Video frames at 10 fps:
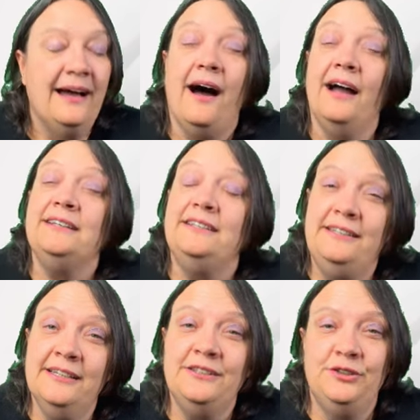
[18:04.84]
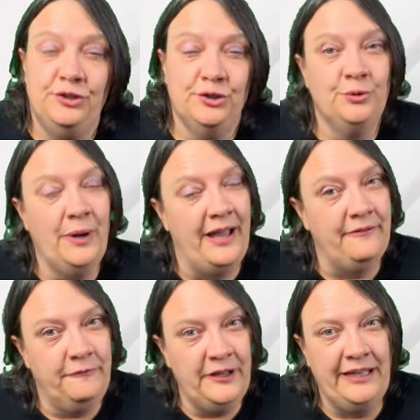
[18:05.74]
I did do a
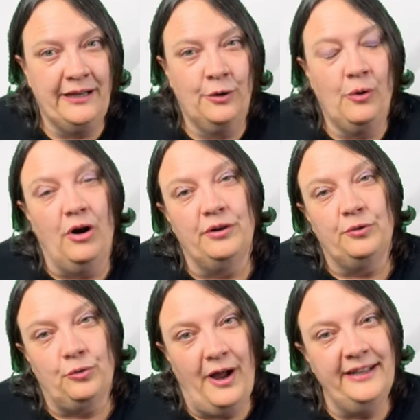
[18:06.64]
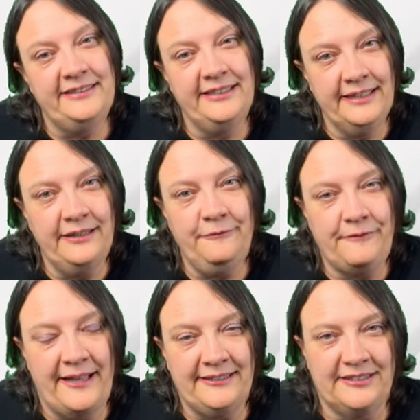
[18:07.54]
video on writing in
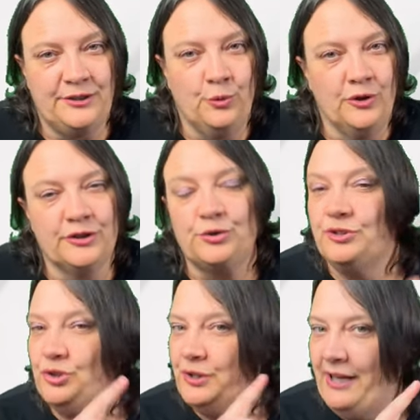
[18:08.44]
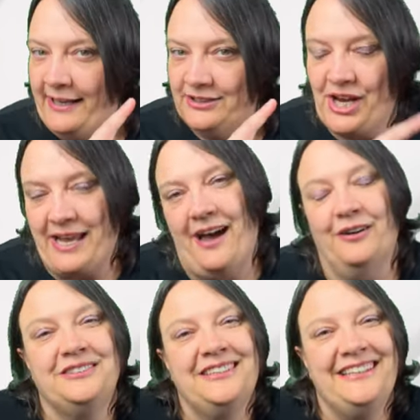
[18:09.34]
fantasy worlds, which you can check
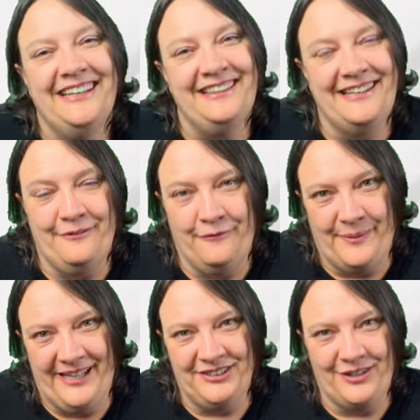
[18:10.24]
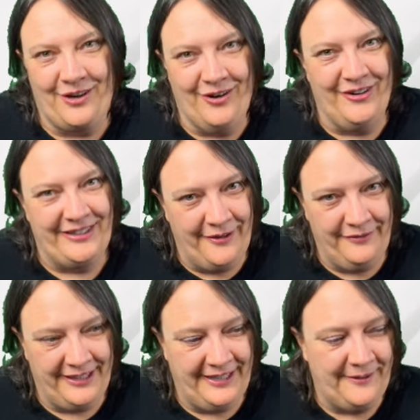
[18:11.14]
out in the information card
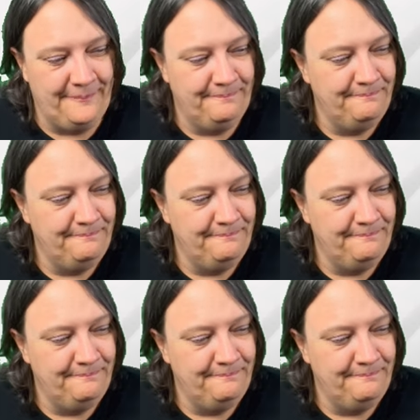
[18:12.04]
over there.